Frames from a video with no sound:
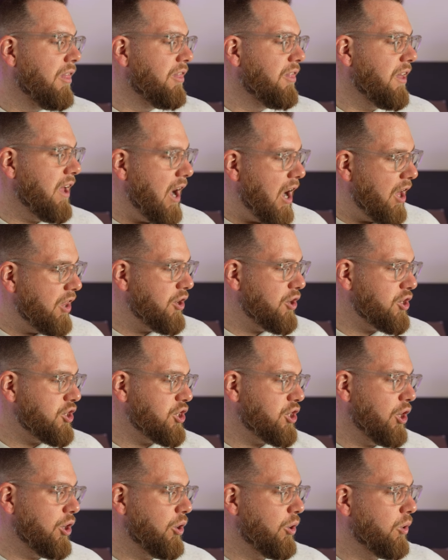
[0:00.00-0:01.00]
The other
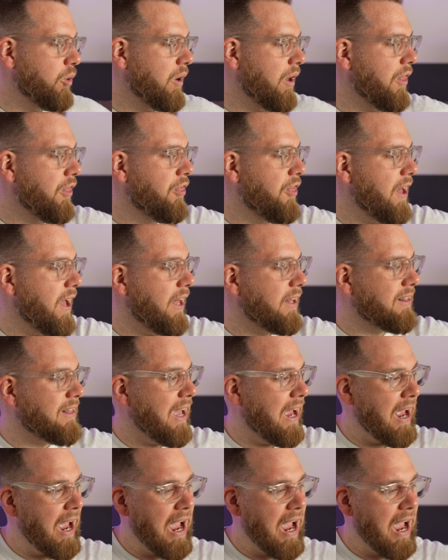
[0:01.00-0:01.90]
shoe that they